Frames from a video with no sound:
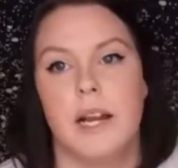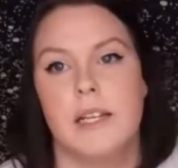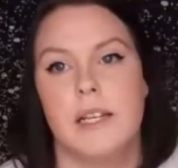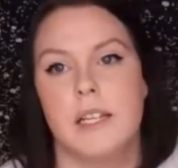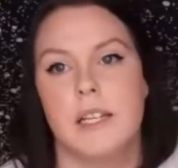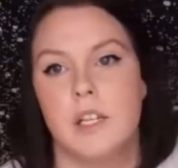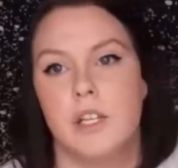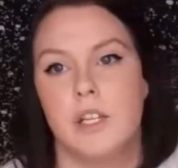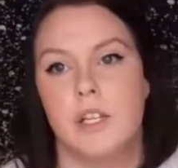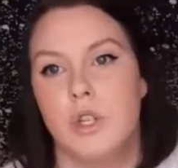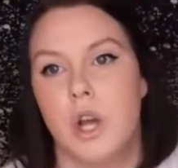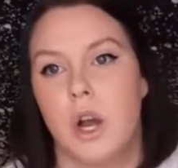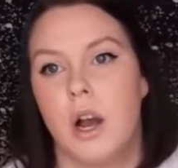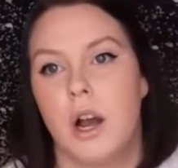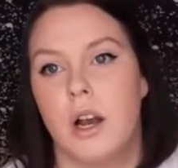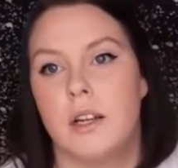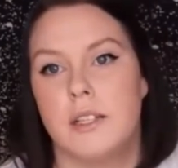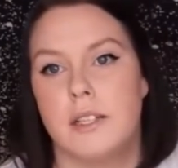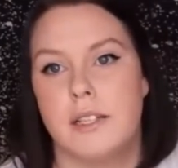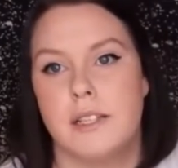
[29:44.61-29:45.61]
I said you
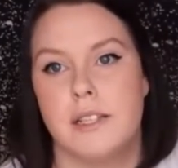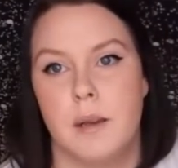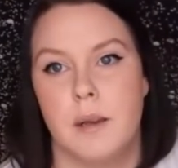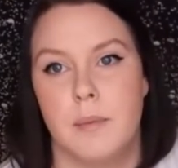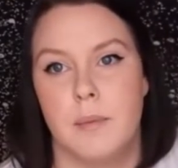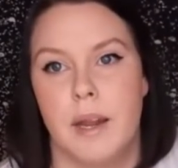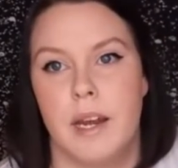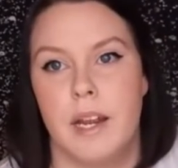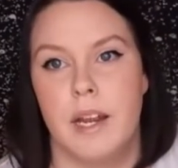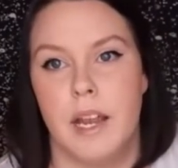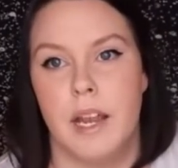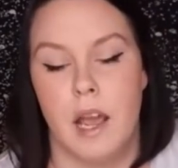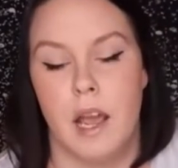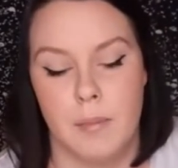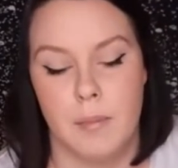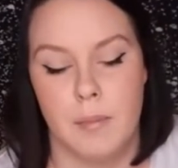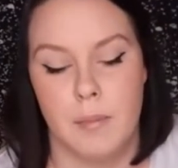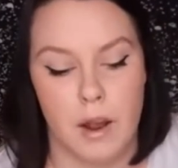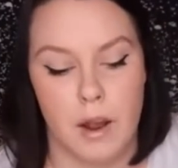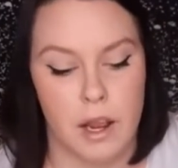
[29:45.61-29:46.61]
talked to somebody
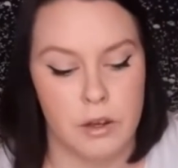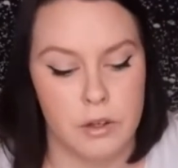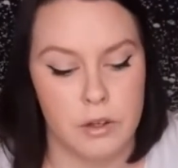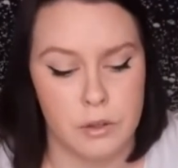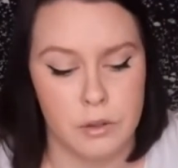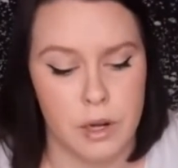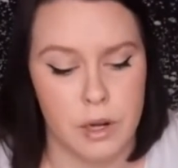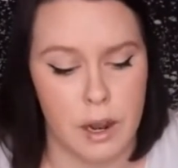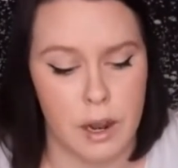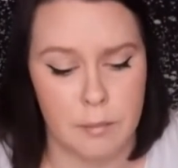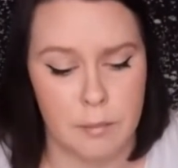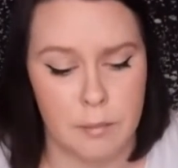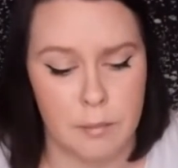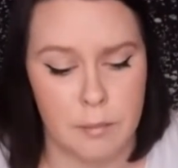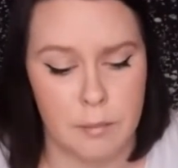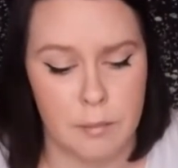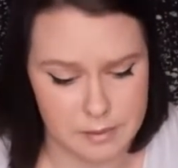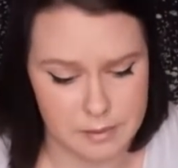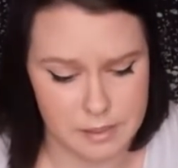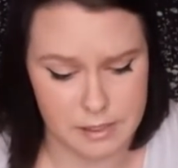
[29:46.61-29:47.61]
about how you got
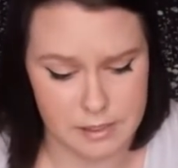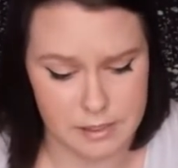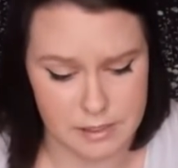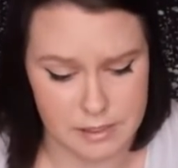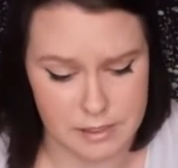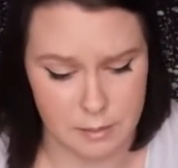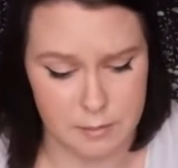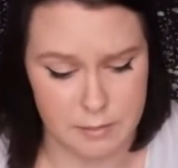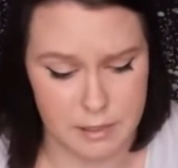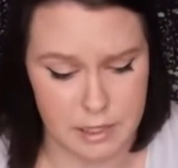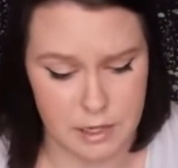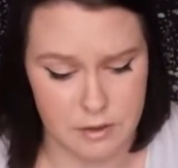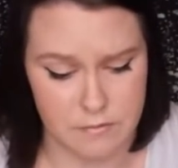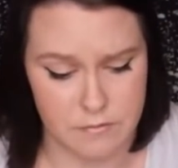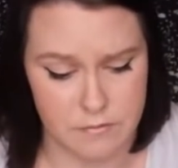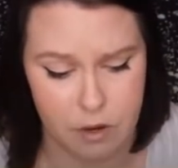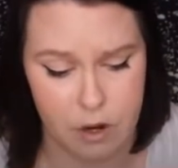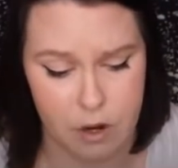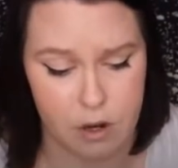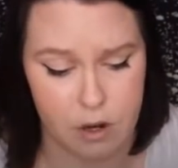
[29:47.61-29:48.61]
something
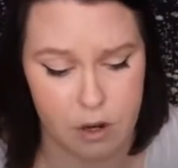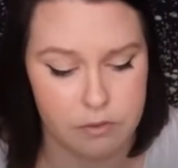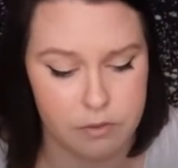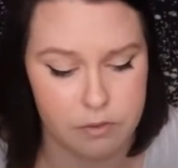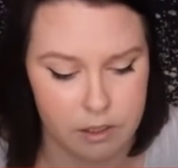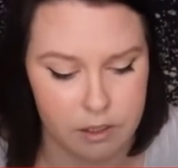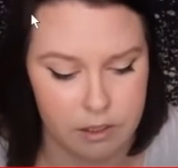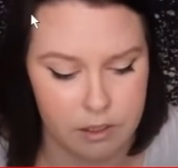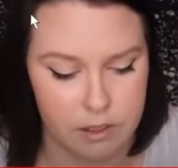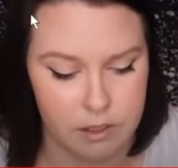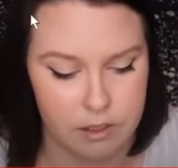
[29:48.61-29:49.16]
involved.